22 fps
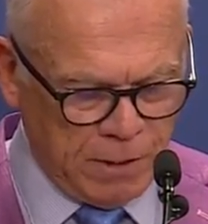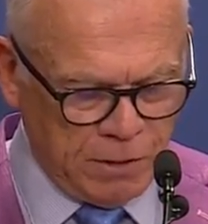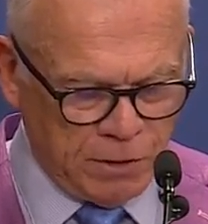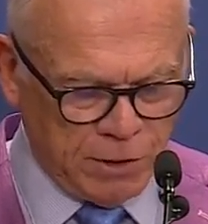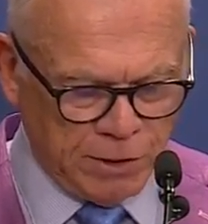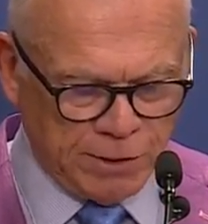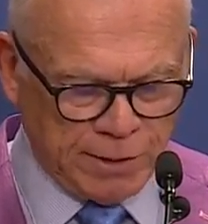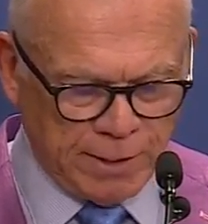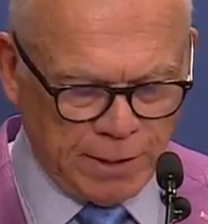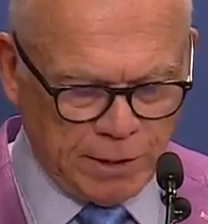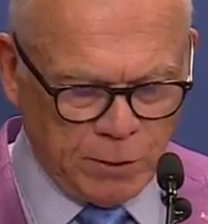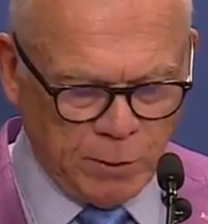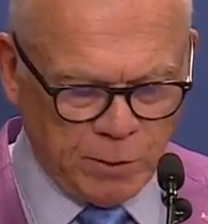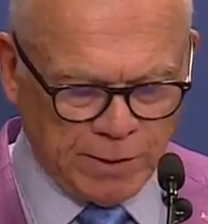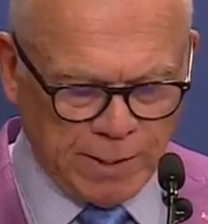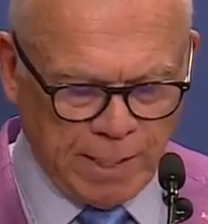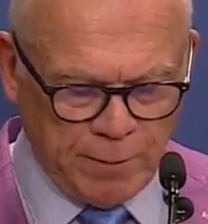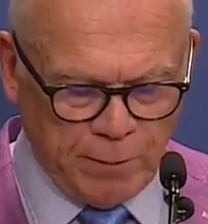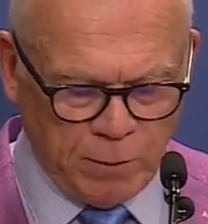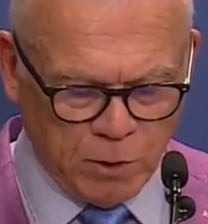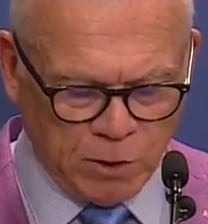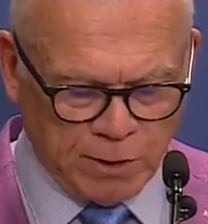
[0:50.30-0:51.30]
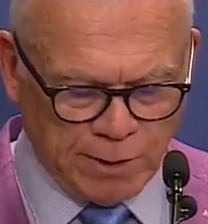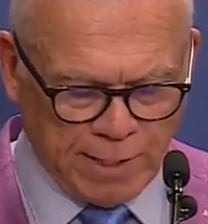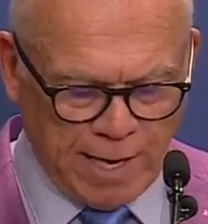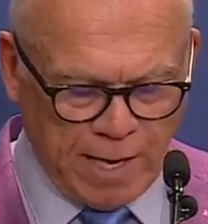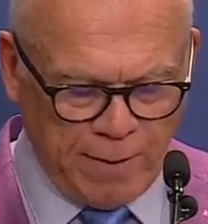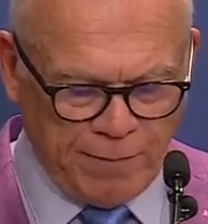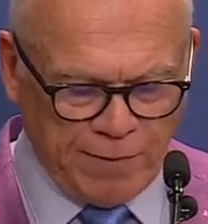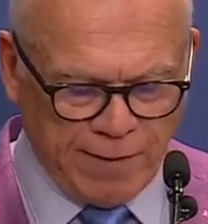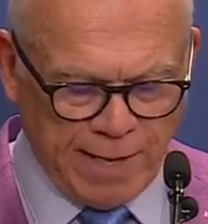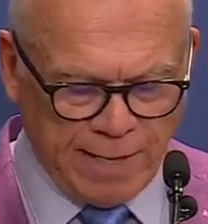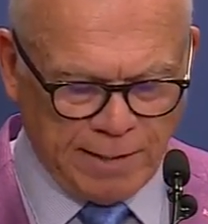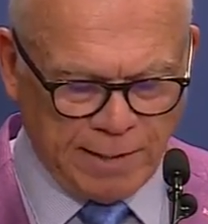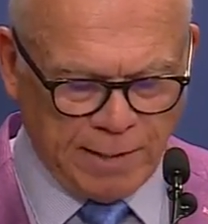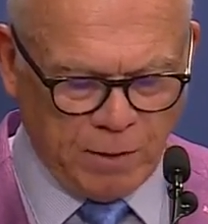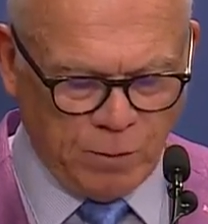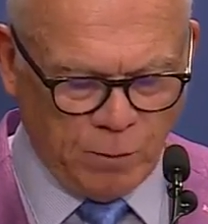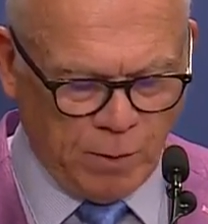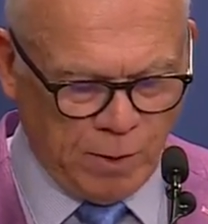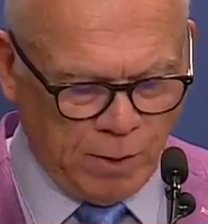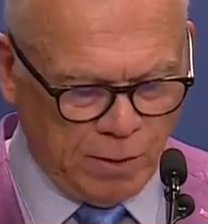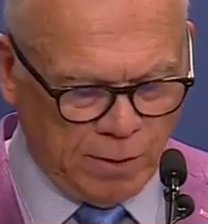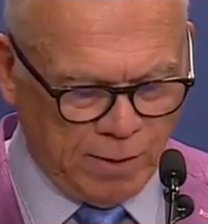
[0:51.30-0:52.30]
She said she was able to escape the
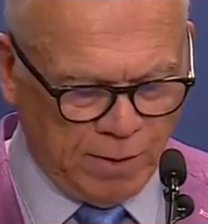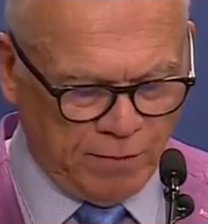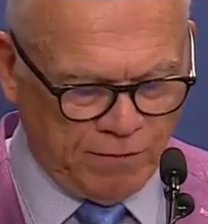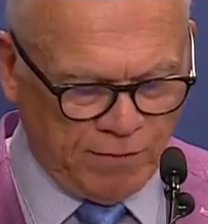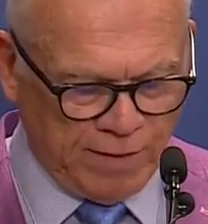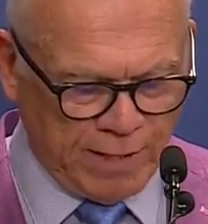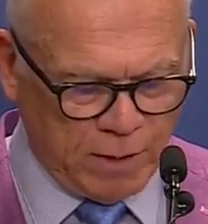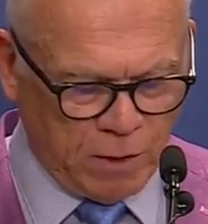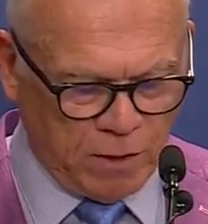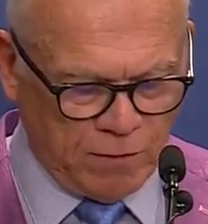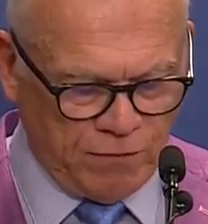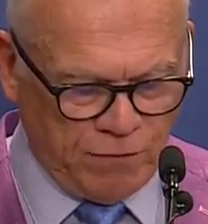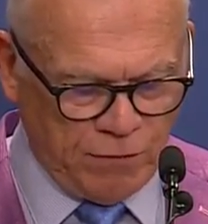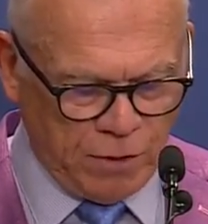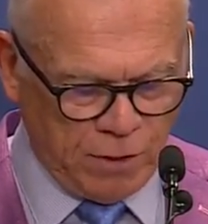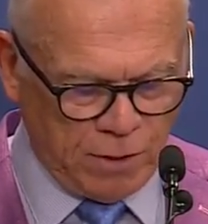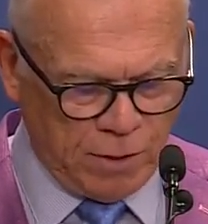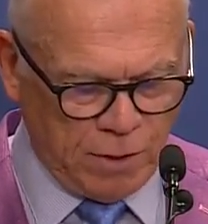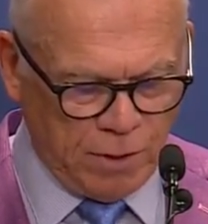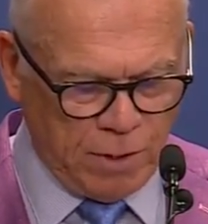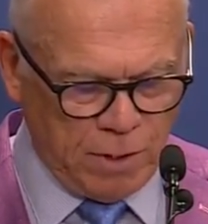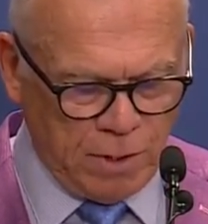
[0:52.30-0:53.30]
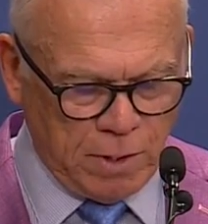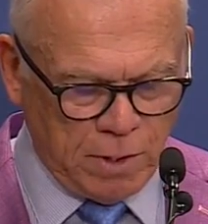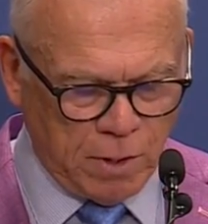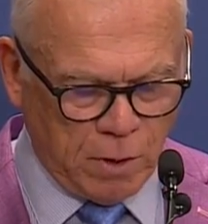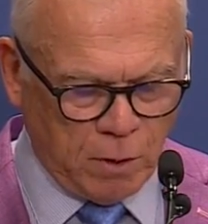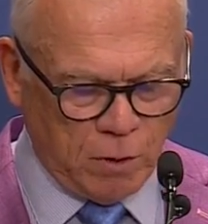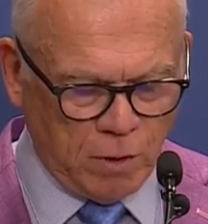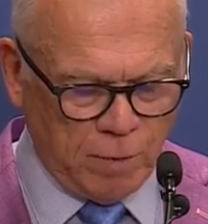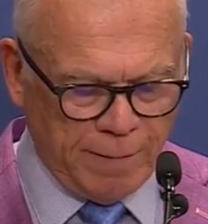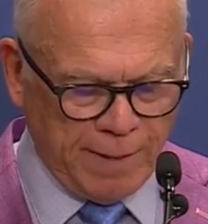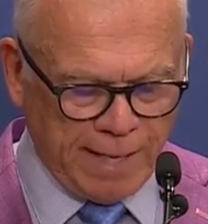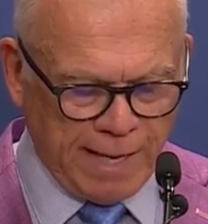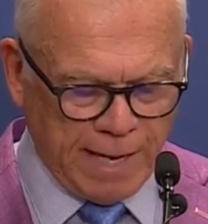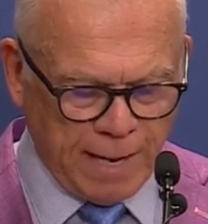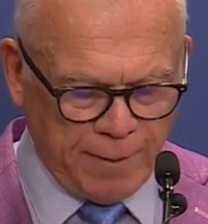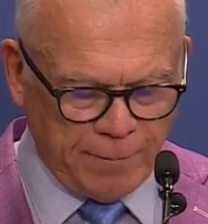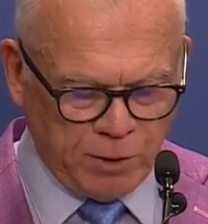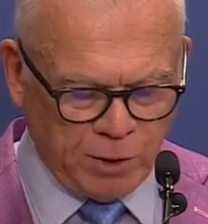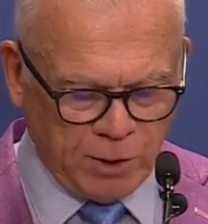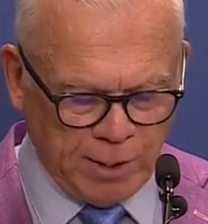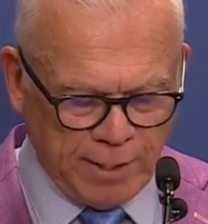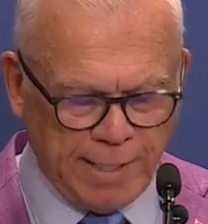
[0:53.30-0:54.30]
18 wheeler and fled on foot, only to be
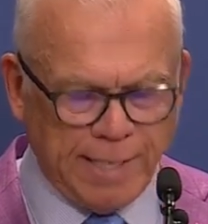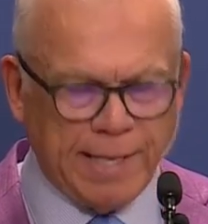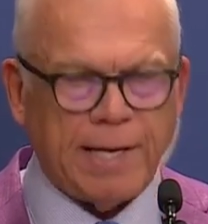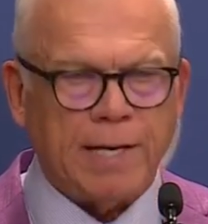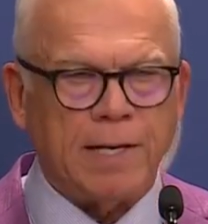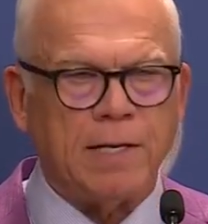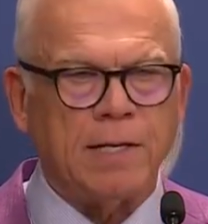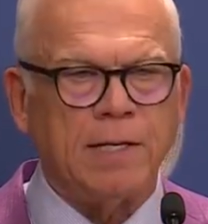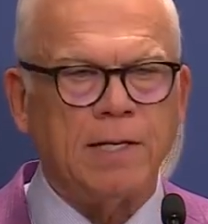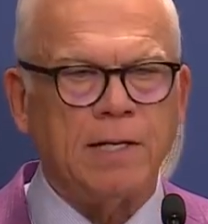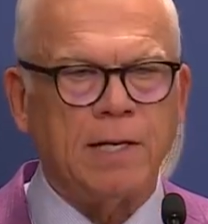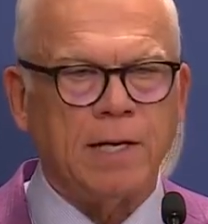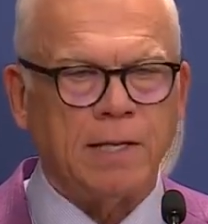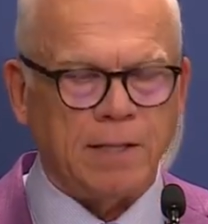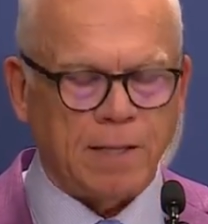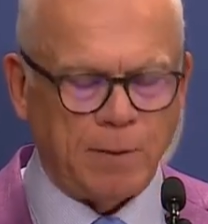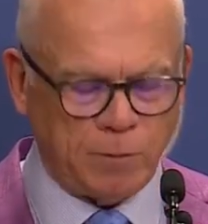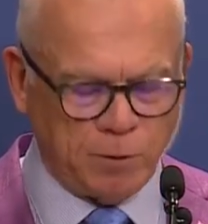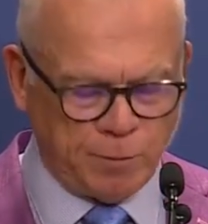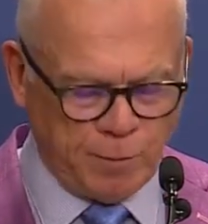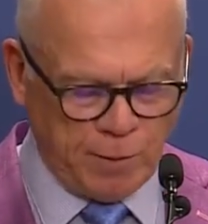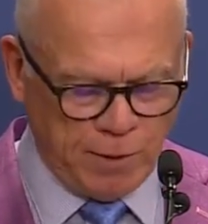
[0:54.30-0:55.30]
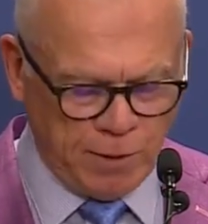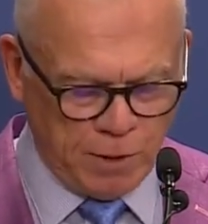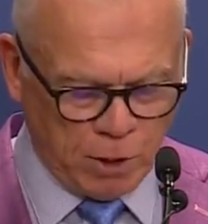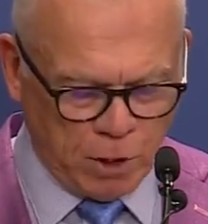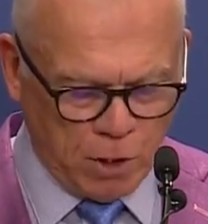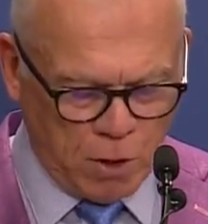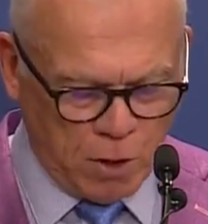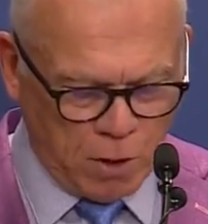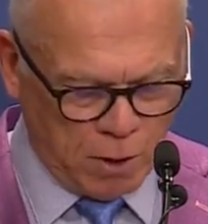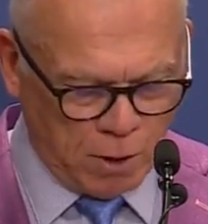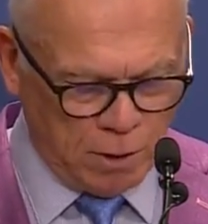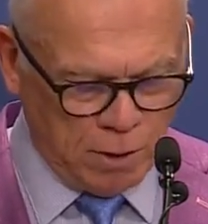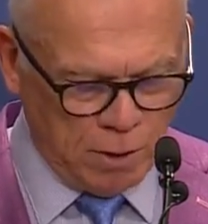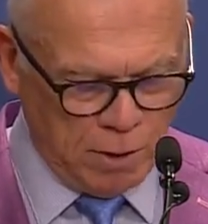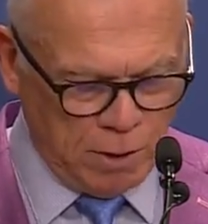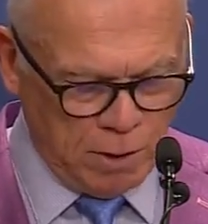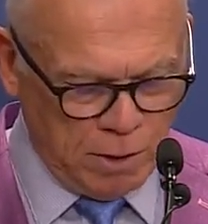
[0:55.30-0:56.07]
captured again and then was put in a car.